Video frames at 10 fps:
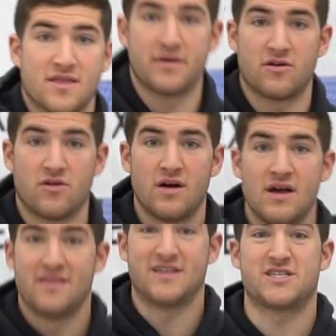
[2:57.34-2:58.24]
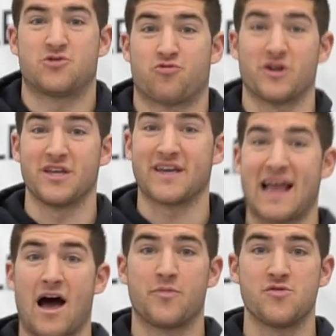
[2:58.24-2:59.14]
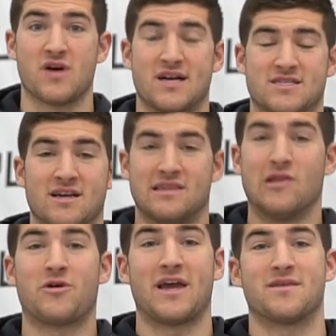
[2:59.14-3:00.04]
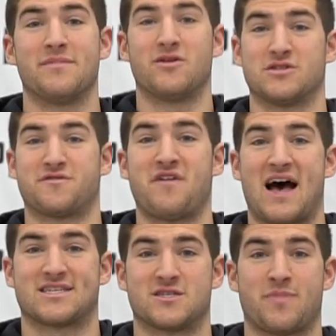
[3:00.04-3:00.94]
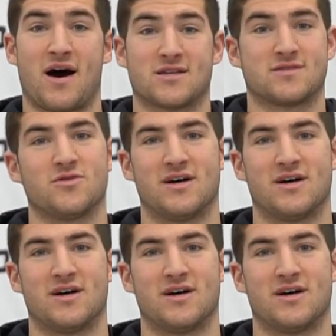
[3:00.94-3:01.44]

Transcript: the middle. This is really gonna help you guys locate the middle as fast as possible